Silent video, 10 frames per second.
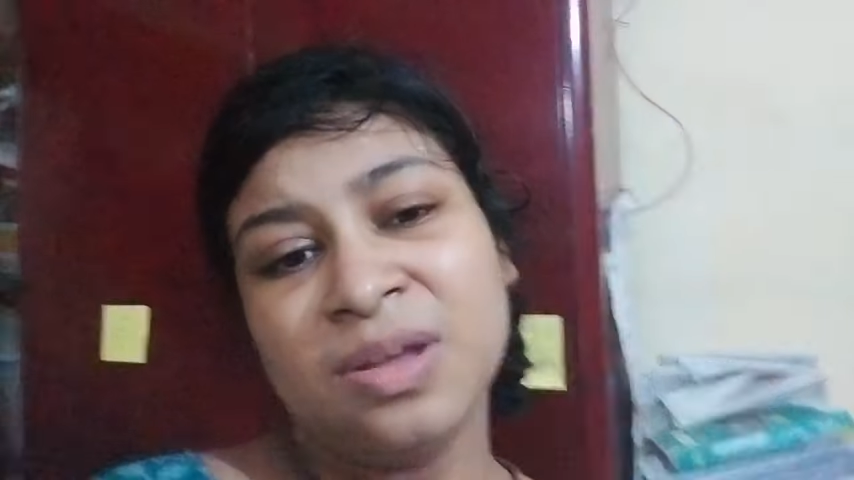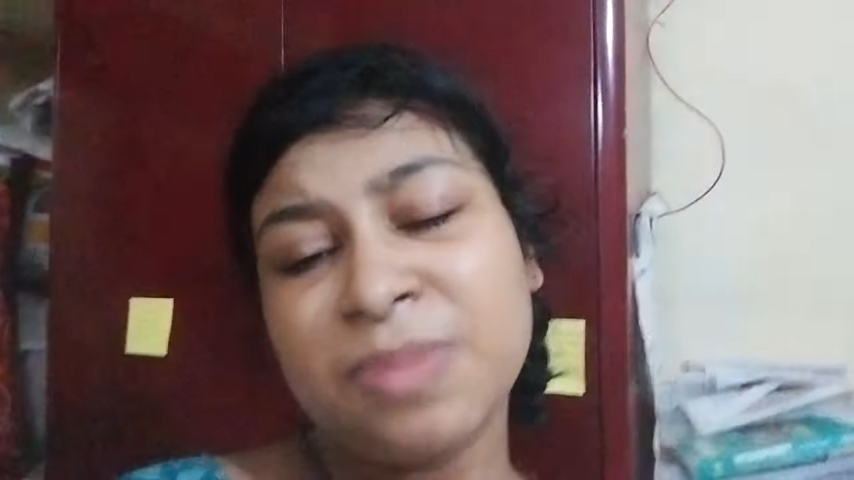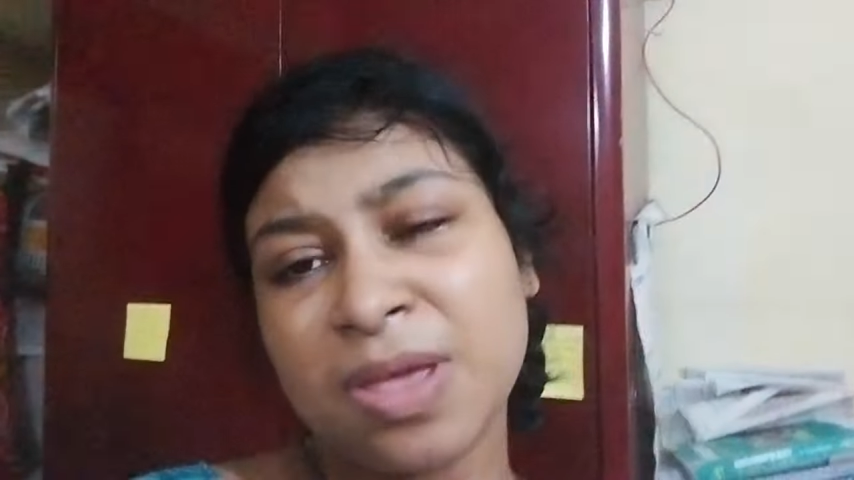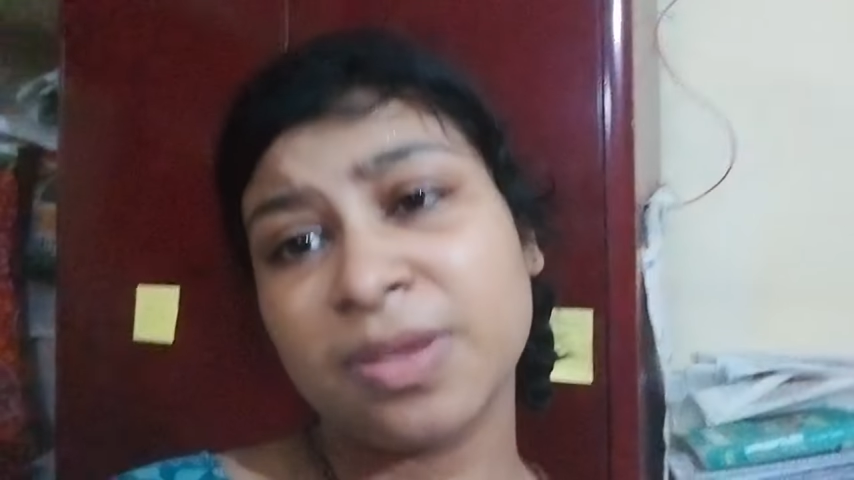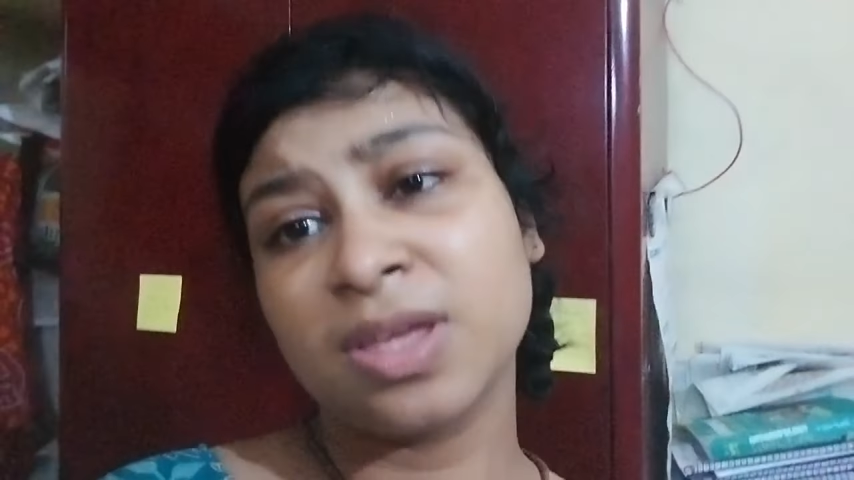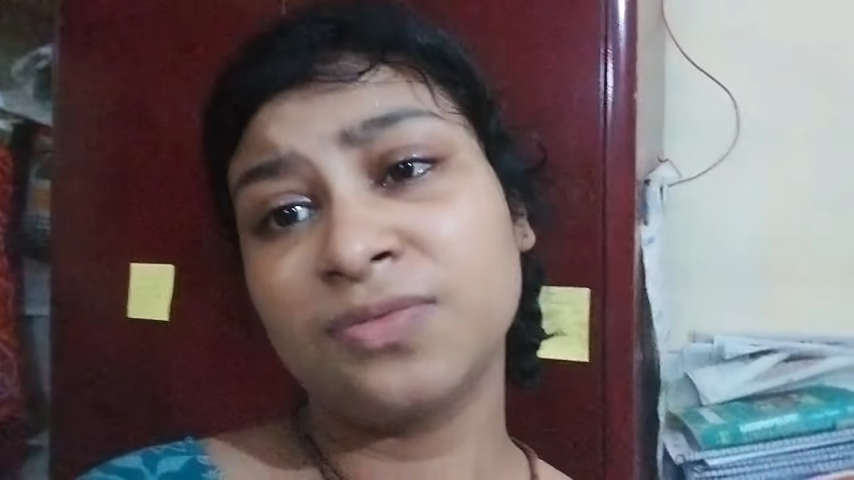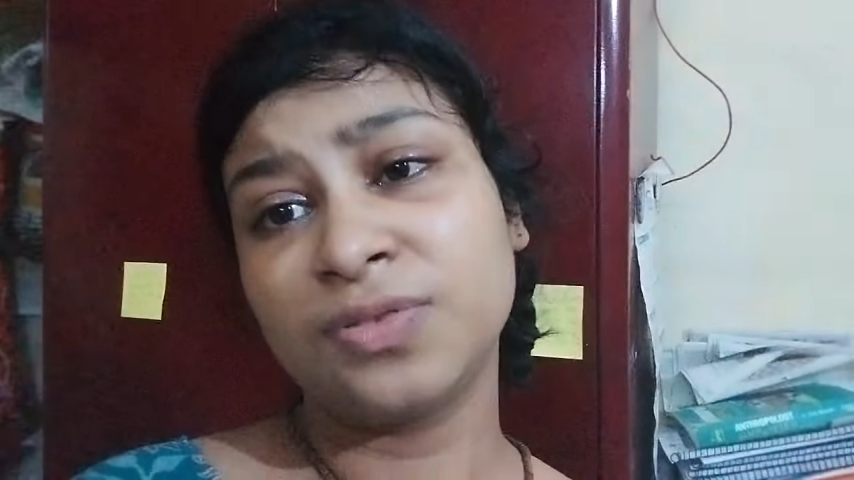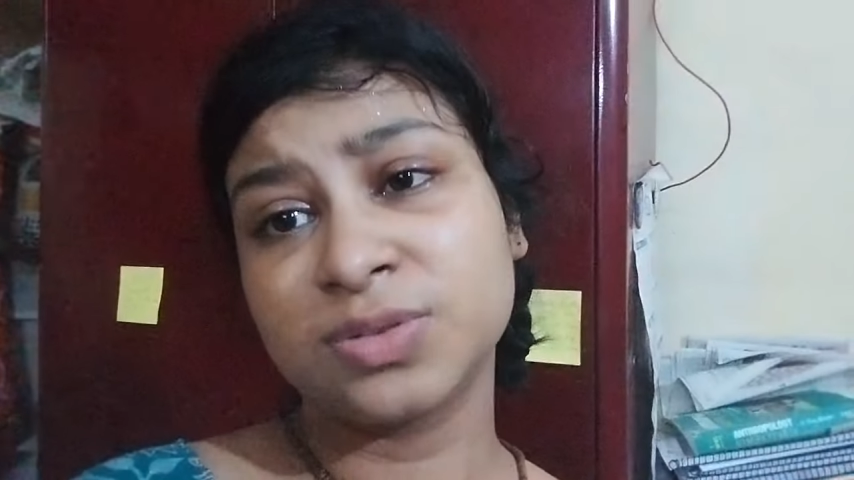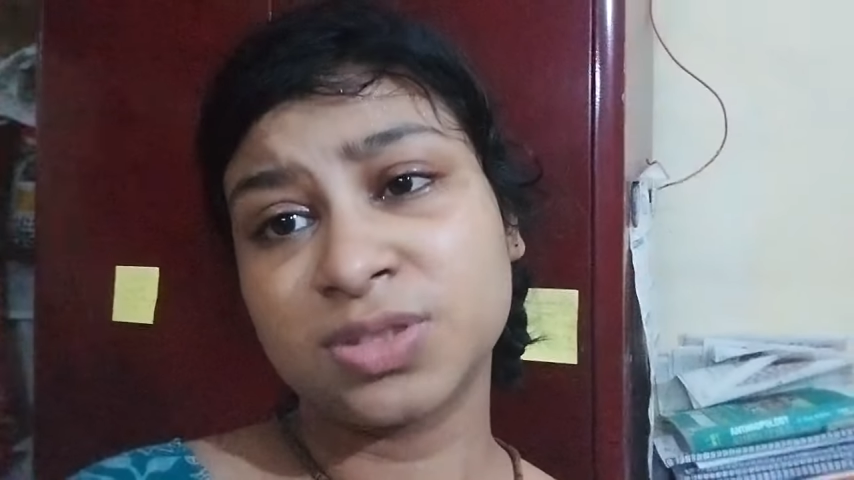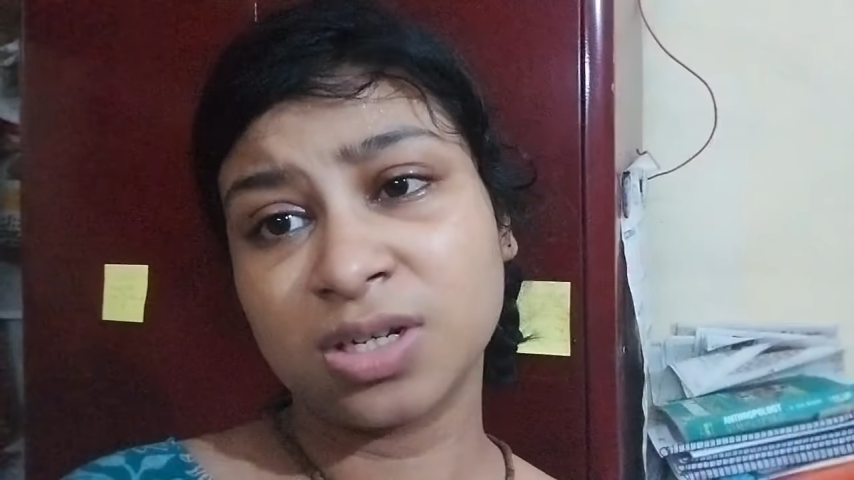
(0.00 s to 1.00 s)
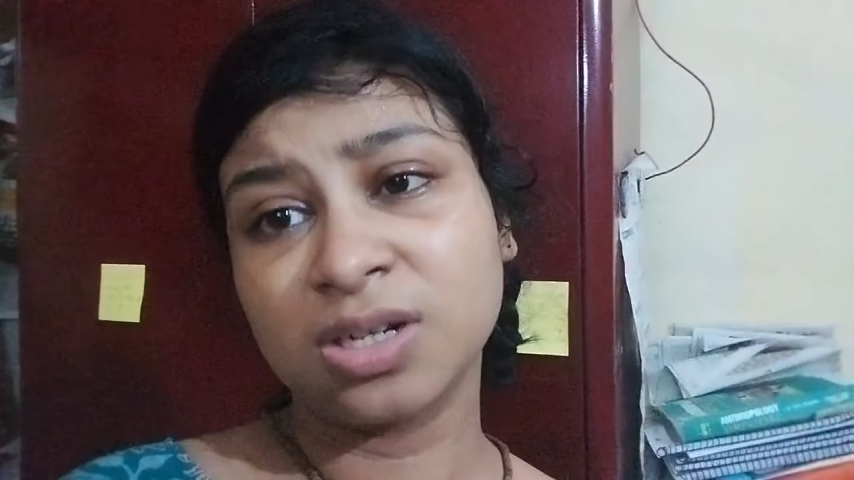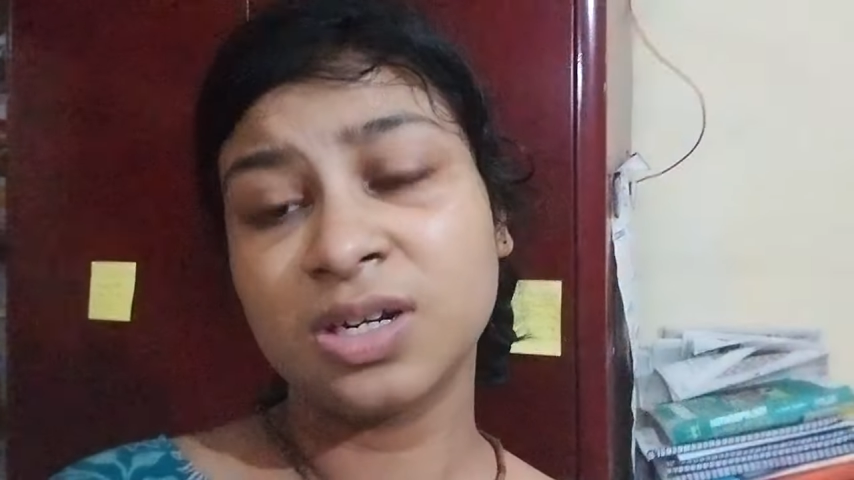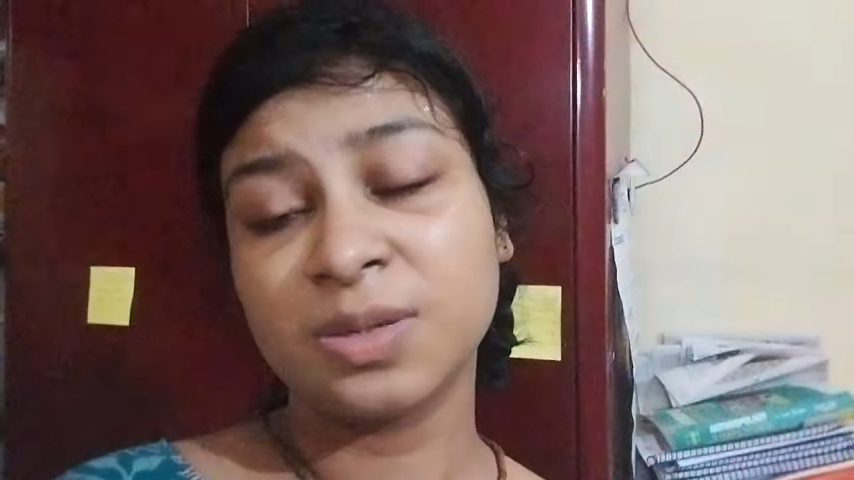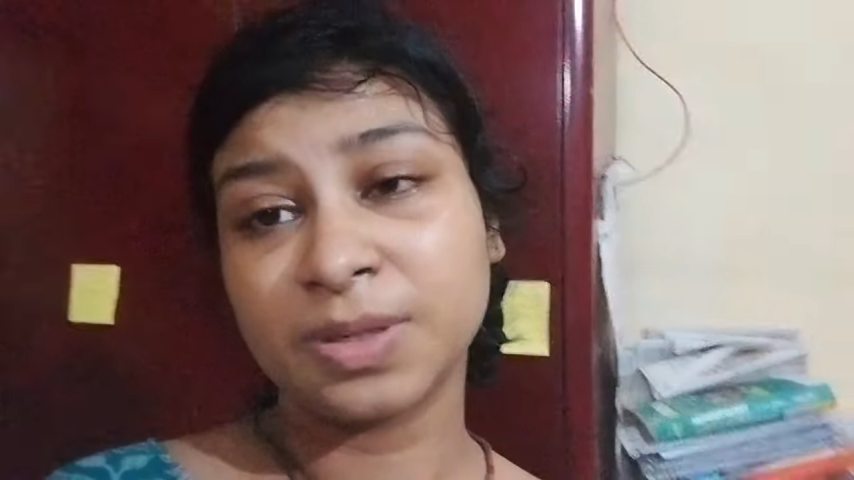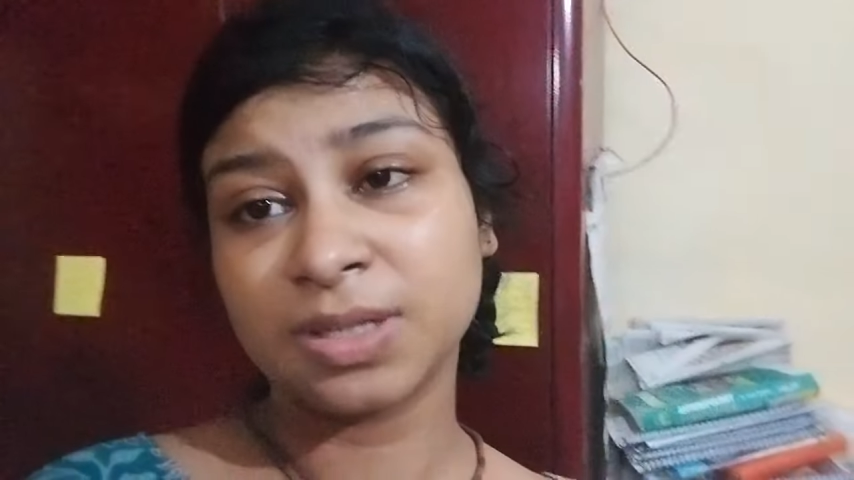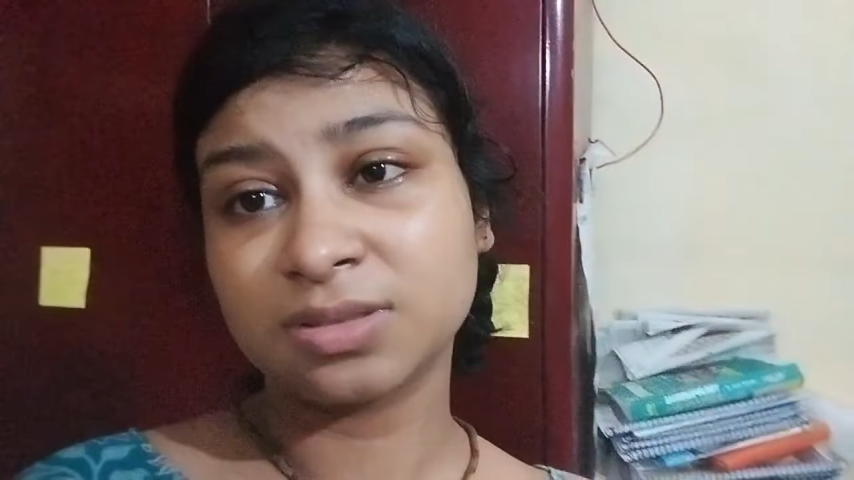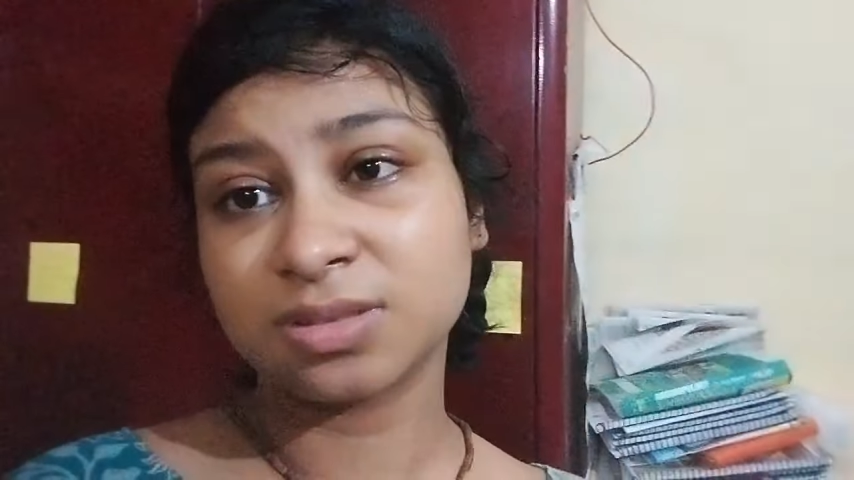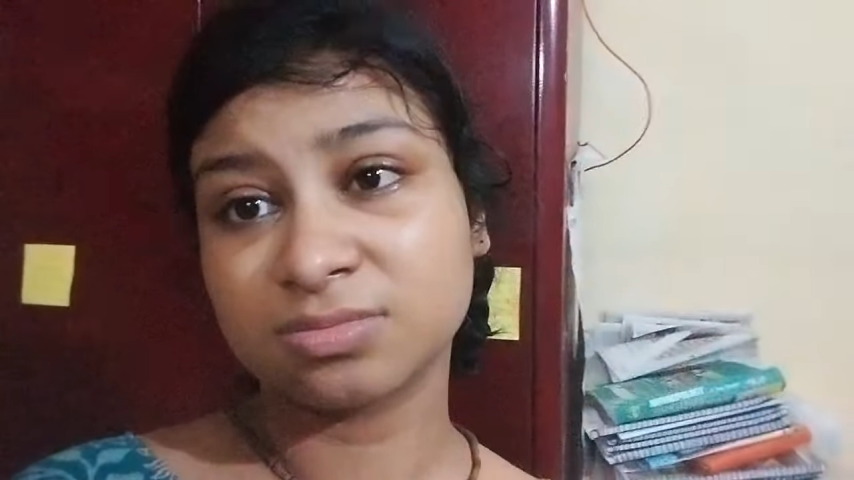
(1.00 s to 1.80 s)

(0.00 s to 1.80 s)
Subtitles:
Maybe in future, but